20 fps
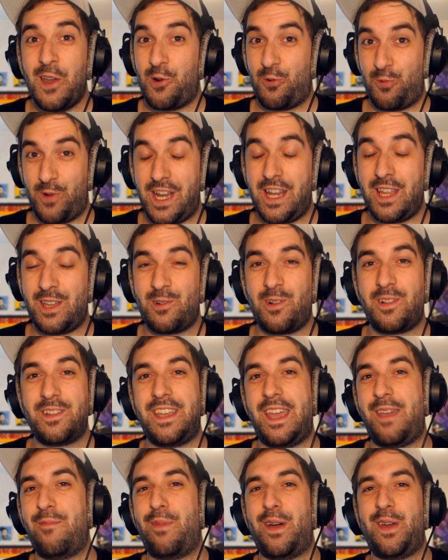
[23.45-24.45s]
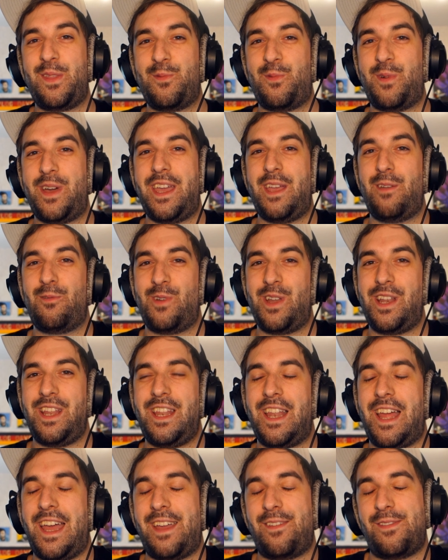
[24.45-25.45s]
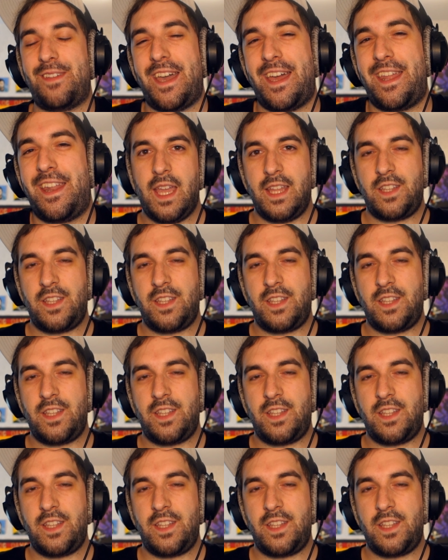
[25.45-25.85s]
Really cool name by the way, really like that.